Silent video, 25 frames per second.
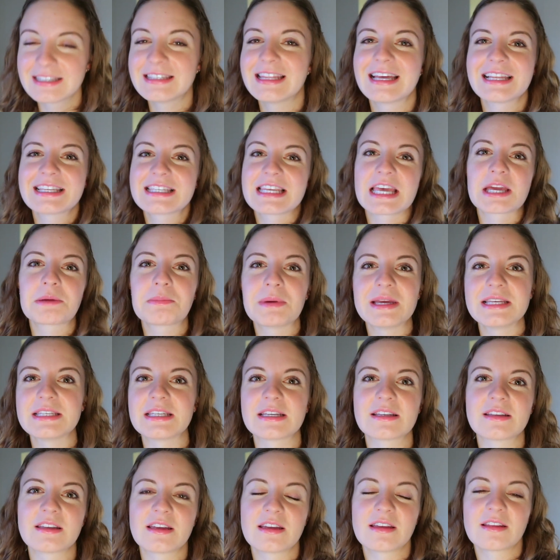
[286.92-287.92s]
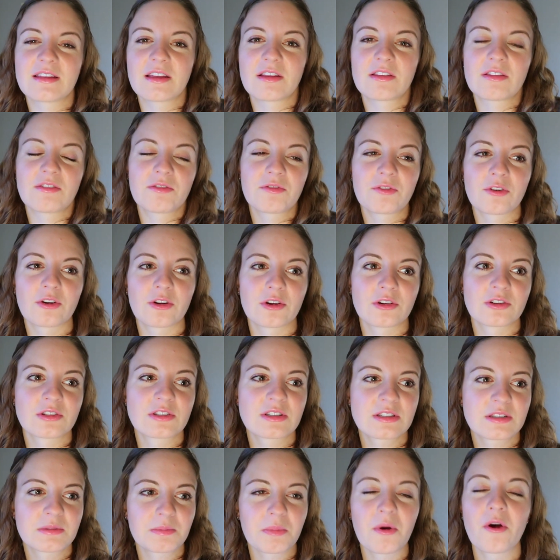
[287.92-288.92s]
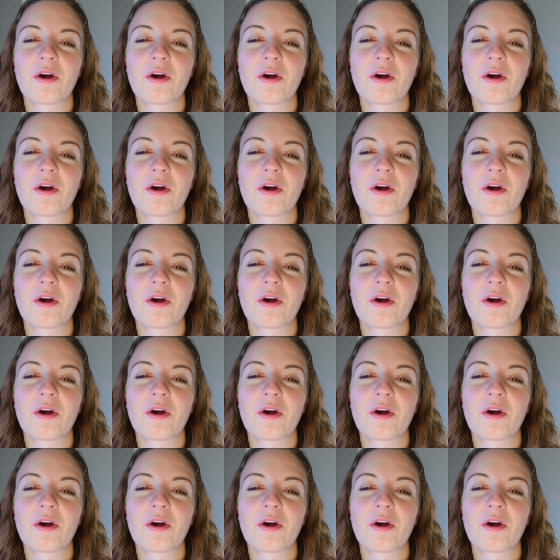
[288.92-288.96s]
That's like basically like the first